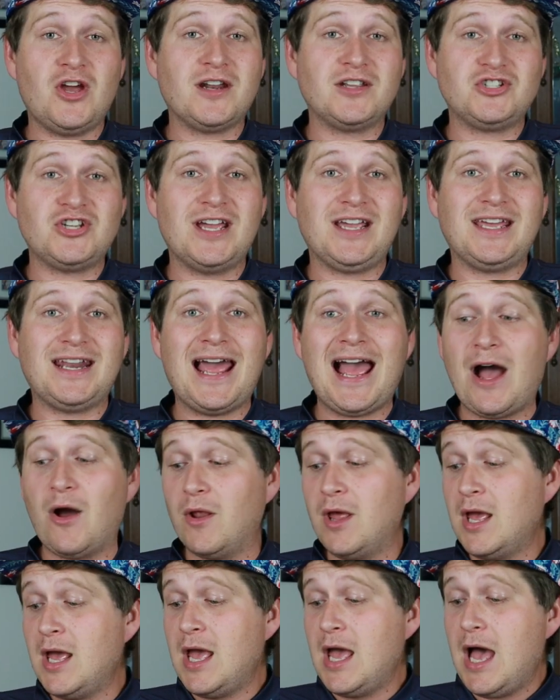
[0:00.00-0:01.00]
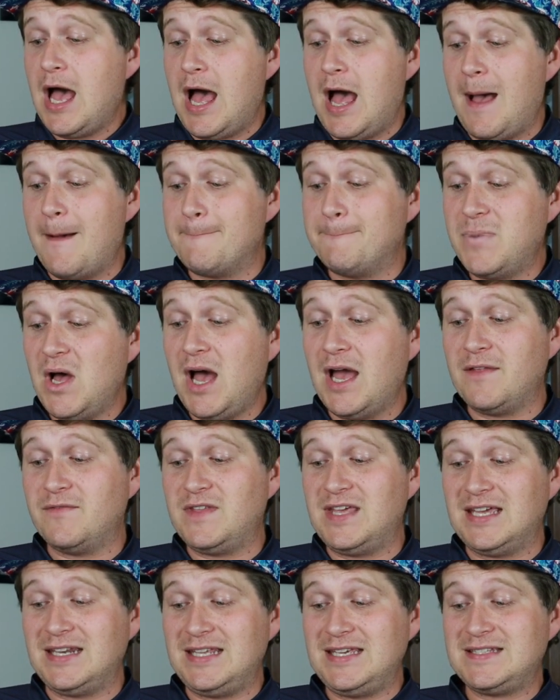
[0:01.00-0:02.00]
ought to check it out. But
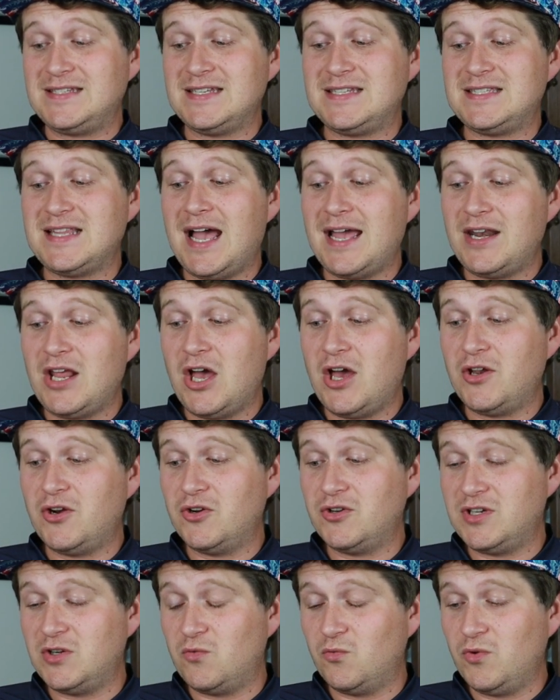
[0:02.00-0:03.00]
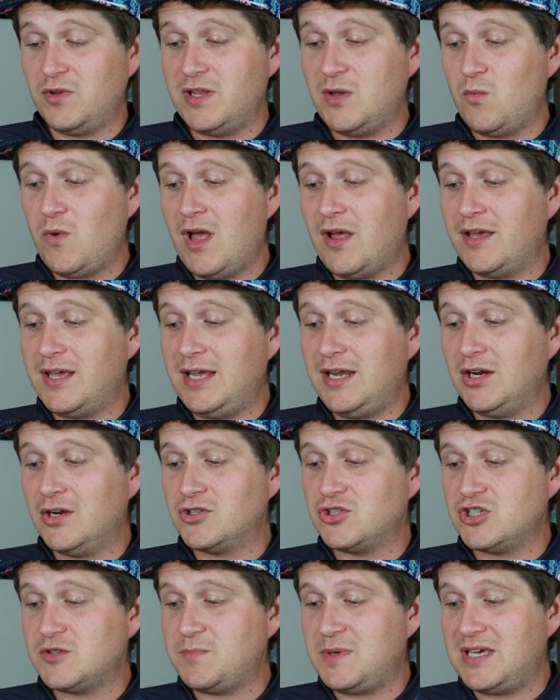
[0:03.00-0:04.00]
the Anisis 900 did really well
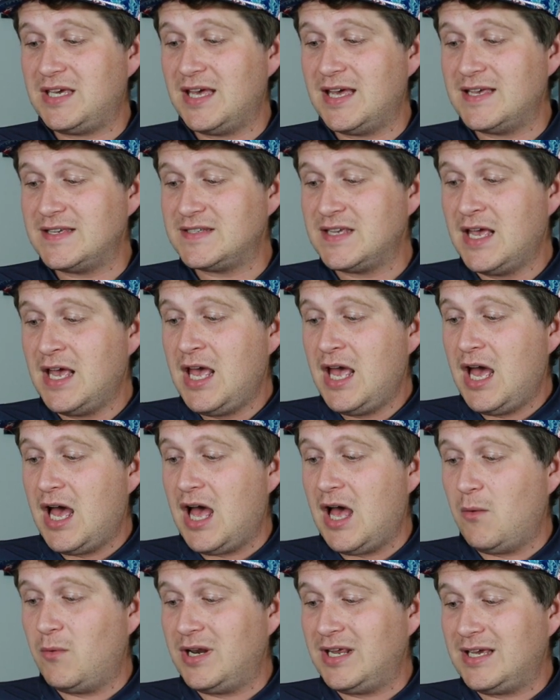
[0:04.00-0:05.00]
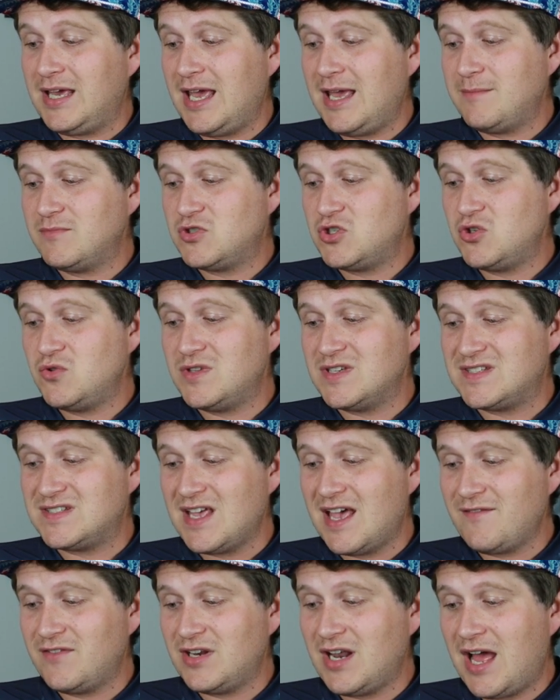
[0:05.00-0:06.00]
here just because when it came to the
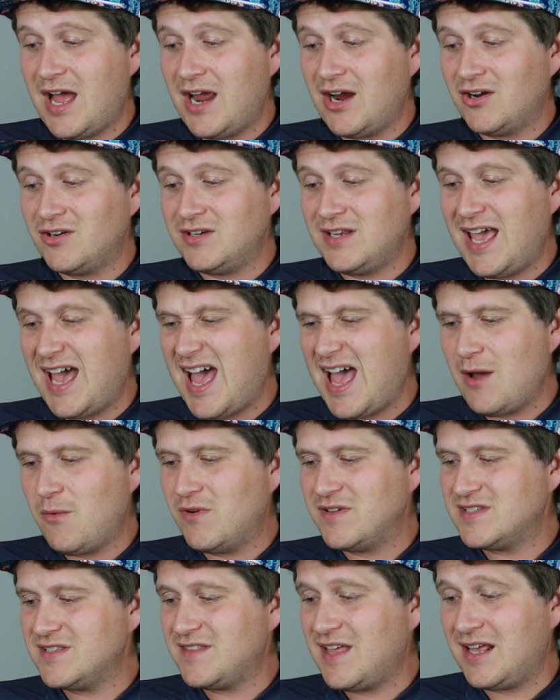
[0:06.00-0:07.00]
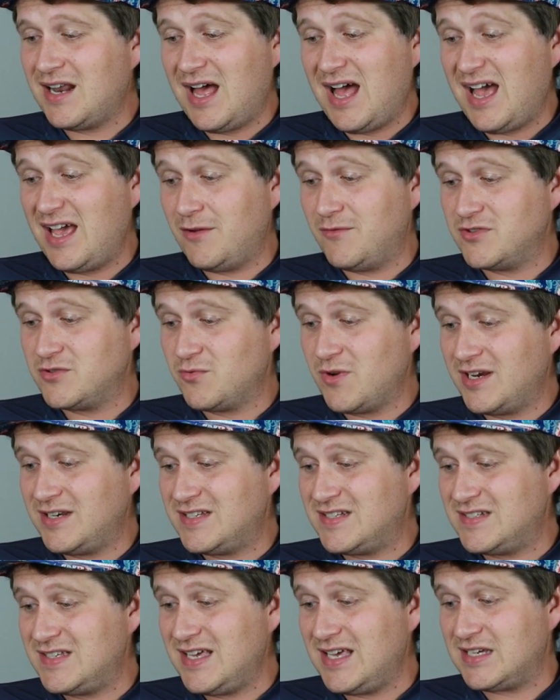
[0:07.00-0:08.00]
7-iron, yeah, it wasn't that high. It was
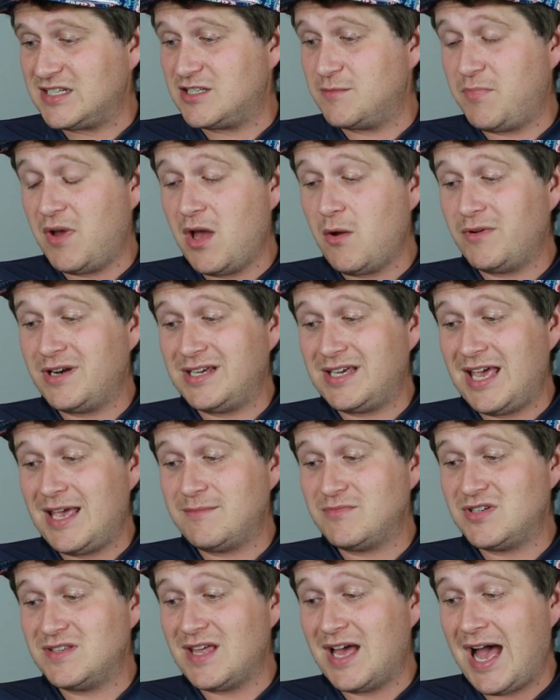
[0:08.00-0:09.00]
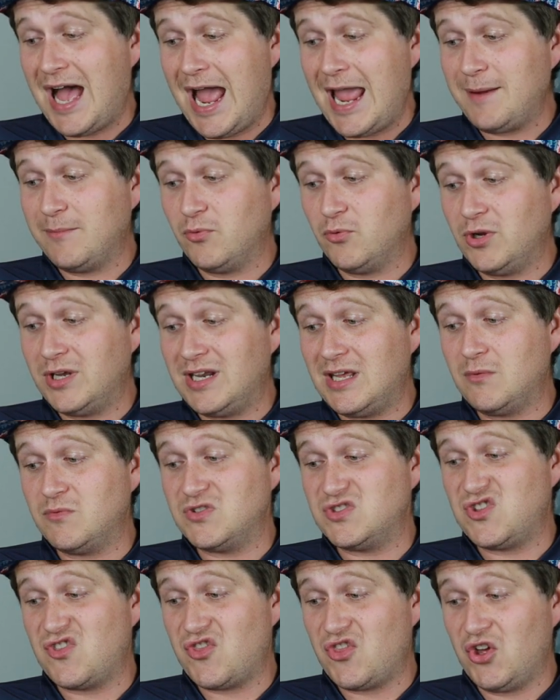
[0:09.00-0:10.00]
ranked 6th. But when it came to the hybrid, it
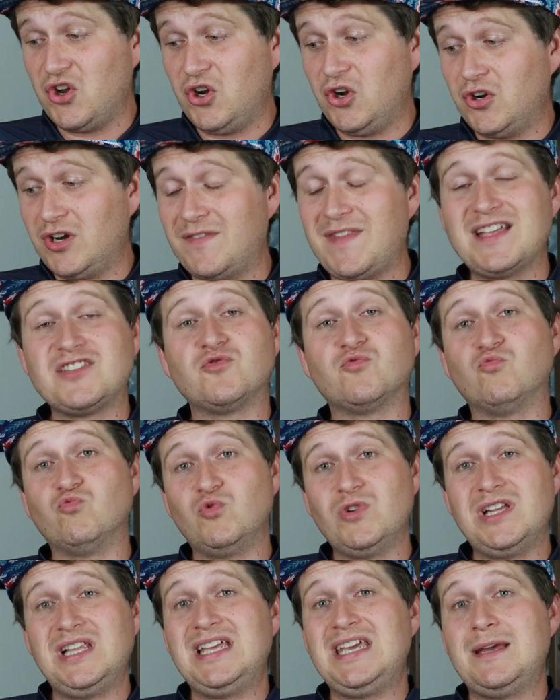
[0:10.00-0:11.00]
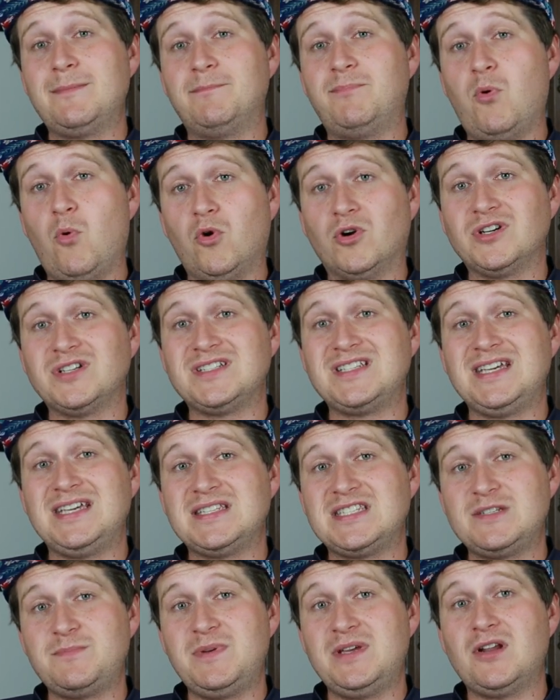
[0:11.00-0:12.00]
was 3rd. And that's really important to
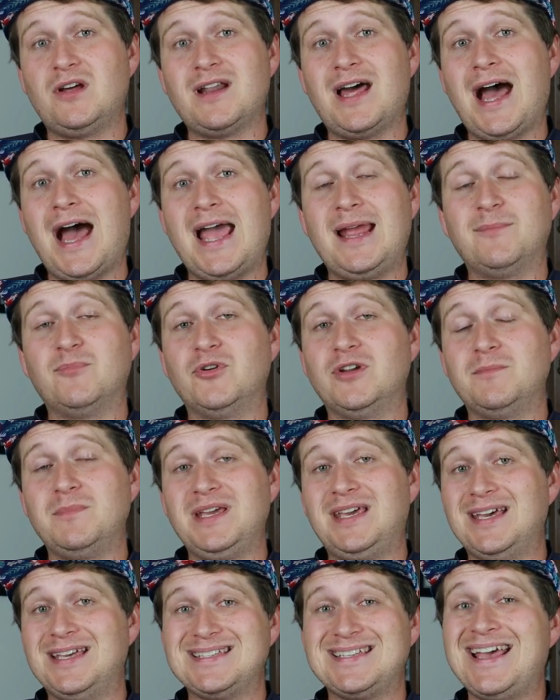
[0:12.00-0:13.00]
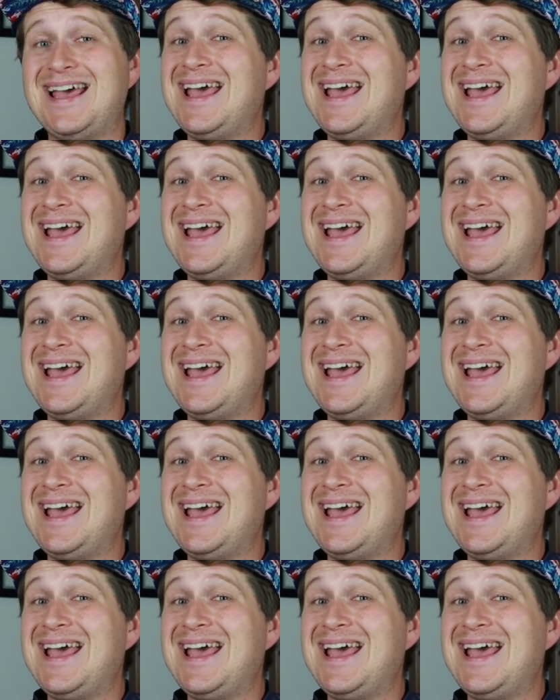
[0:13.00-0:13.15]
get spin on a hybrid because